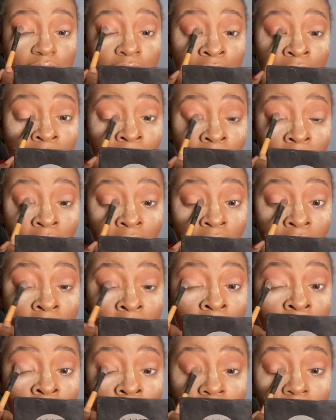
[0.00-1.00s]
Now,
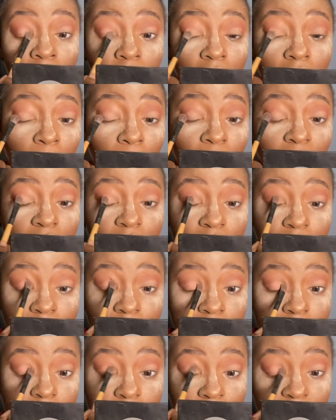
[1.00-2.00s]
a couple of
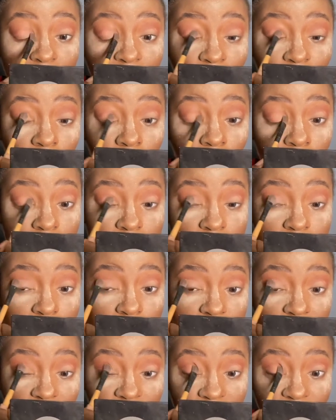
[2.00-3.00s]
things could have caused
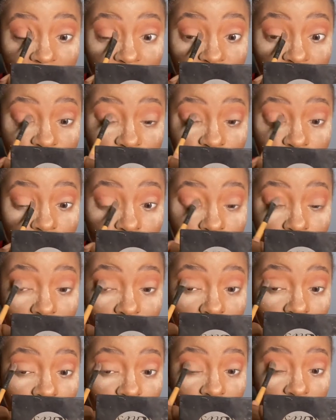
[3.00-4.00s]
this infection, right?